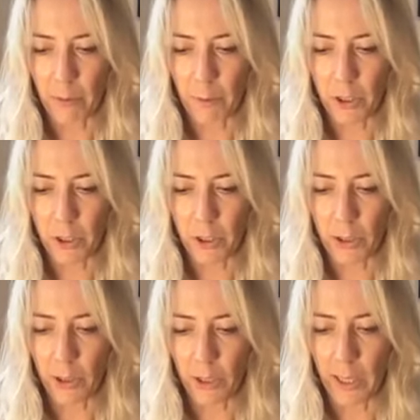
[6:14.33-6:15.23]
And we're just
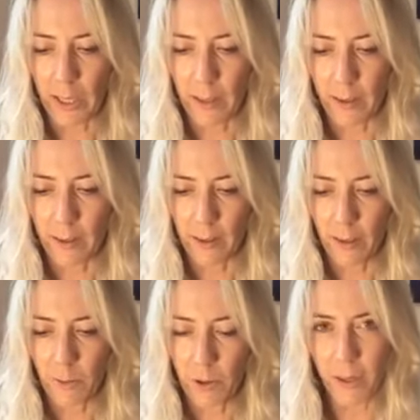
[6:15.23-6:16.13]
looking,
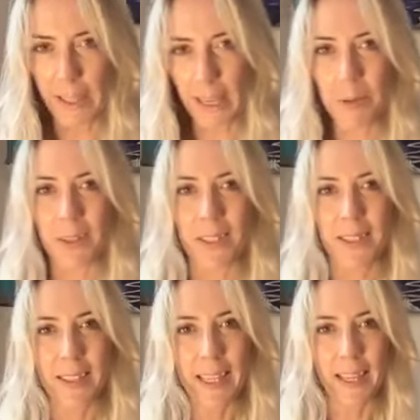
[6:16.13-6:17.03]
we're not able to
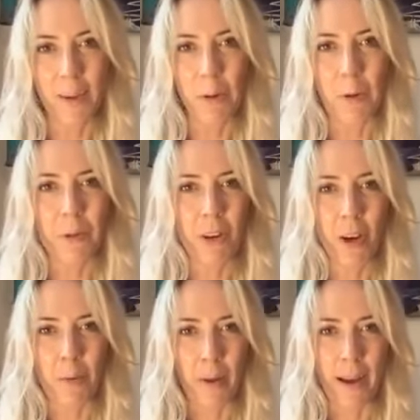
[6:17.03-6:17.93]
see what we've
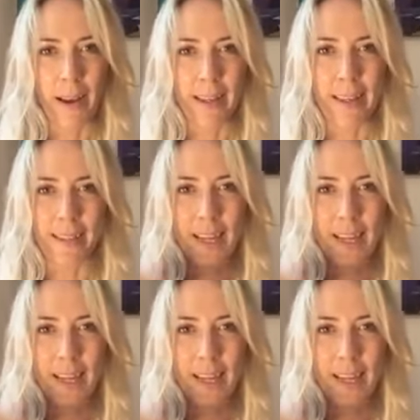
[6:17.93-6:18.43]
got behind us,